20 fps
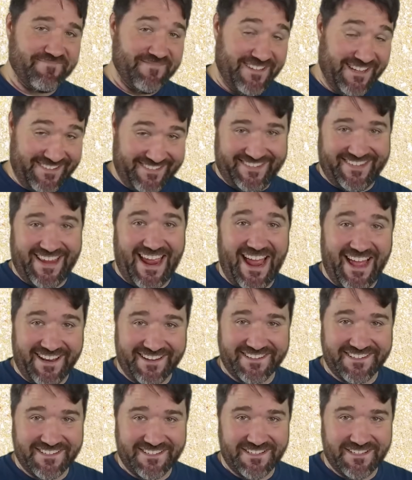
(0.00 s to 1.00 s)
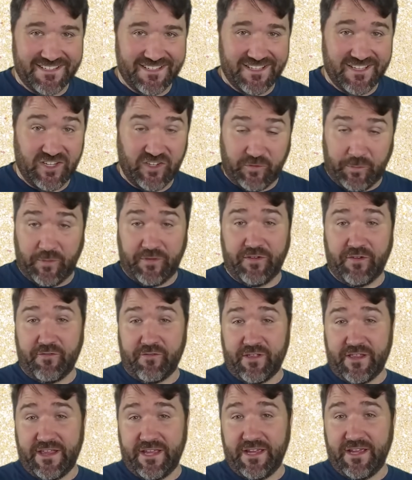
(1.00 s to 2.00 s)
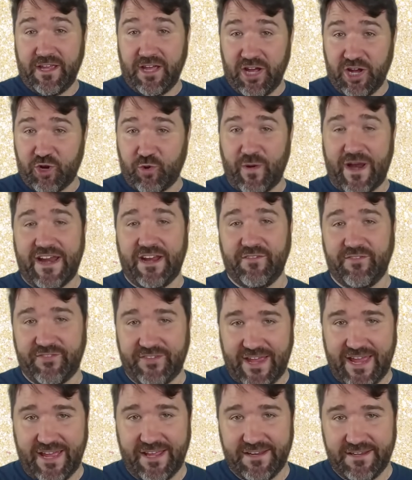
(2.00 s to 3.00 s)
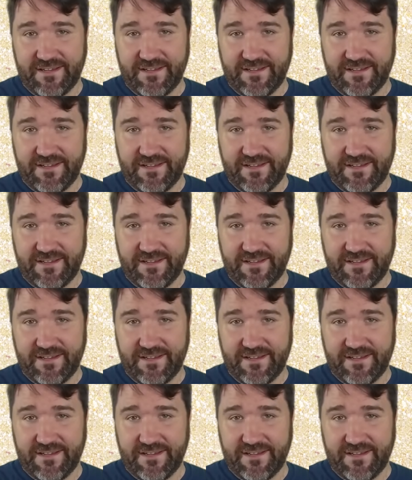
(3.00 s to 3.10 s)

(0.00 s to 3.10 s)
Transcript: it's sand specifically a grain of sand.